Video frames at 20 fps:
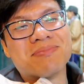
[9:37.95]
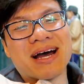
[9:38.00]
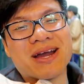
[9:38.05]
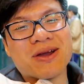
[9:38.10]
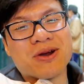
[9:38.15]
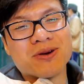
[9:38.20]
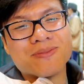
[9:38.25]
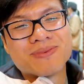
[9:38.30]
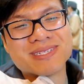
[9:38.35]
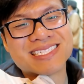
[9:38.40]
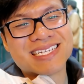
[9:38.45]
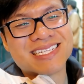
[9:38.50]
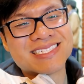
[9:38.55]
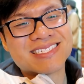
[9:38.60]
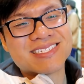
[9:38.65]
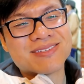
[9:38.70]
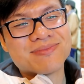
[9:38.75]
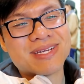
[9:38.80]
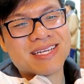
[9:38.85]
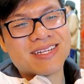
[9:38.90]
I hope it's not a
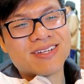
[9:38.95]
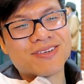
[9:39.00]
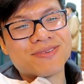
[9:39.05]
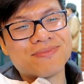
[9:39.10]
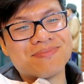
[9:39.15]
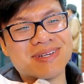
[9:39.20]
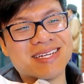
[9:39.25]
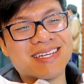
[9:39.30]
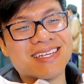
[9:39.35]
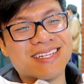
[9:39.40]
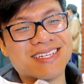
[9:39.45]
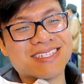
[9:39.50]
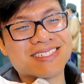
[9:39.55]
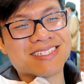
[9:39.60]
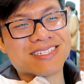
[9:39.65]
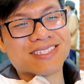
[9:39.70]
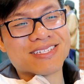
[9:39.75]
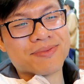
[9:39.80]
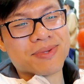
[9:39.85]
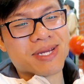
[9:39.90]
tomato, but it is
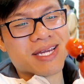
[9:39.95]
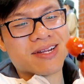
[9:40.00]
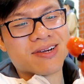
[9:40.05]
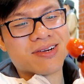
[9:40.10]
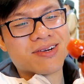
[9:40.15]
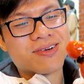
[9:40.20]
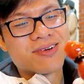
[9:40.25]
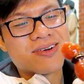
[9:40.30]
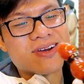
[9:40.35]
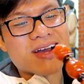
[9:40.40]
a tomato.